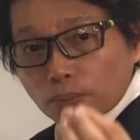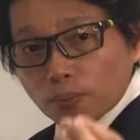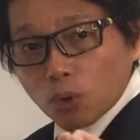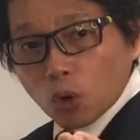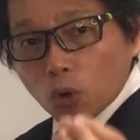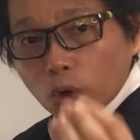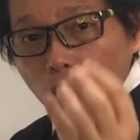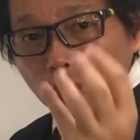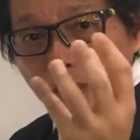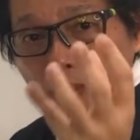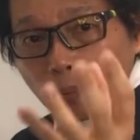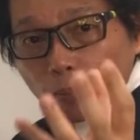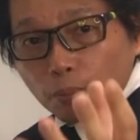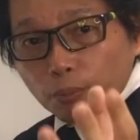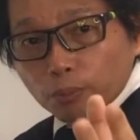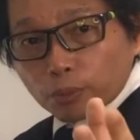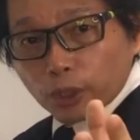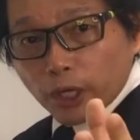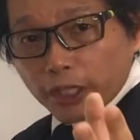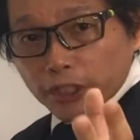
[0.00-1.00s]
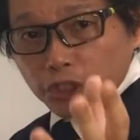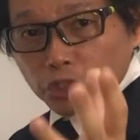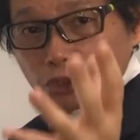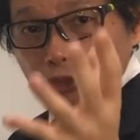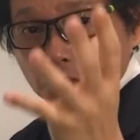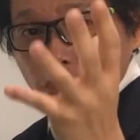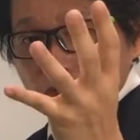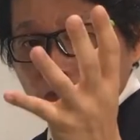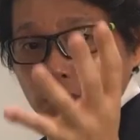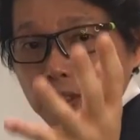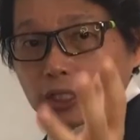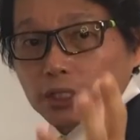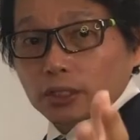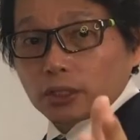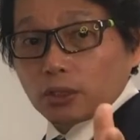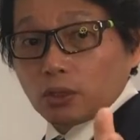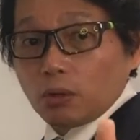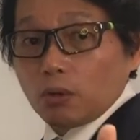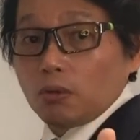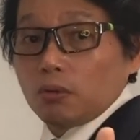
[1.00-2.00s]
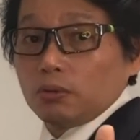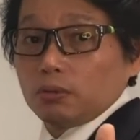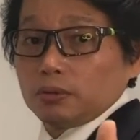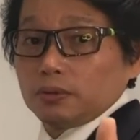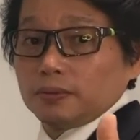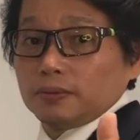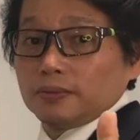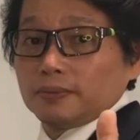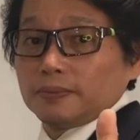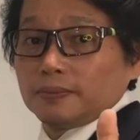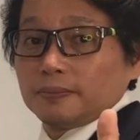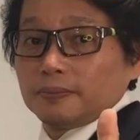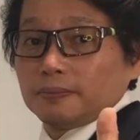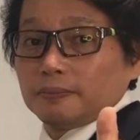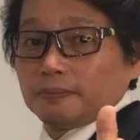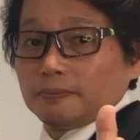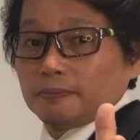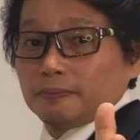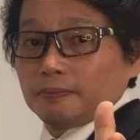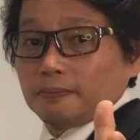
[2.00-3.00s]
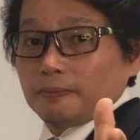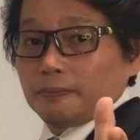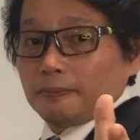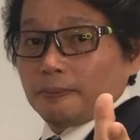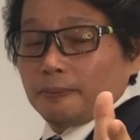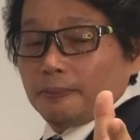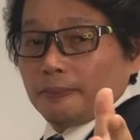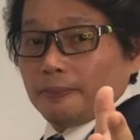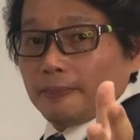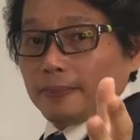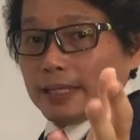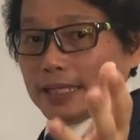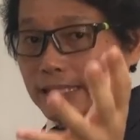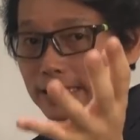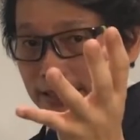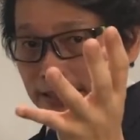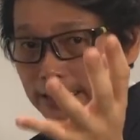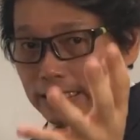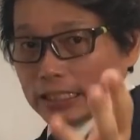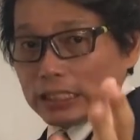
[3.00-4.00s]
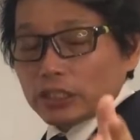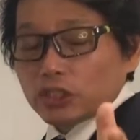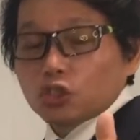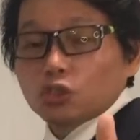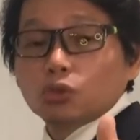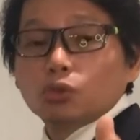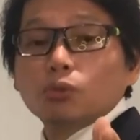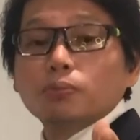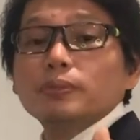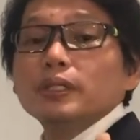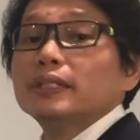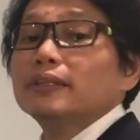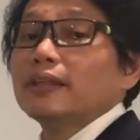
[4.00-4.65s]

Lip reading: more precious than gold? It needs to be